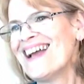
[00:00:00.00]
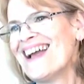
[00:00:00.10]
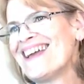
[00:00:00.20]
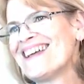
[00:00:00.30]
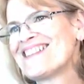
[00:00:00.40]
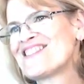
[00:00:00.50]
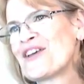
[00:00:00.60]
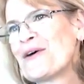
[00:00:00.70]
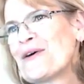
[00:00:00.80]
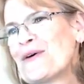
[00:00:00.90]
And
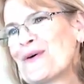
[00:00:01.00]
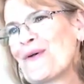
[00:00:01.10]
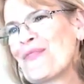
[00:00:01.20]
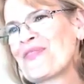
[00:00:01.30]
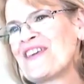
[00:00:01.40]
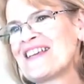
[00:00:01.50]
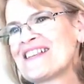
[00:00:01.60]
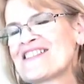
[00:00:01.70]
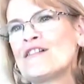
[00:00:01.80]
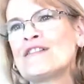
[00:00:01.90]
so this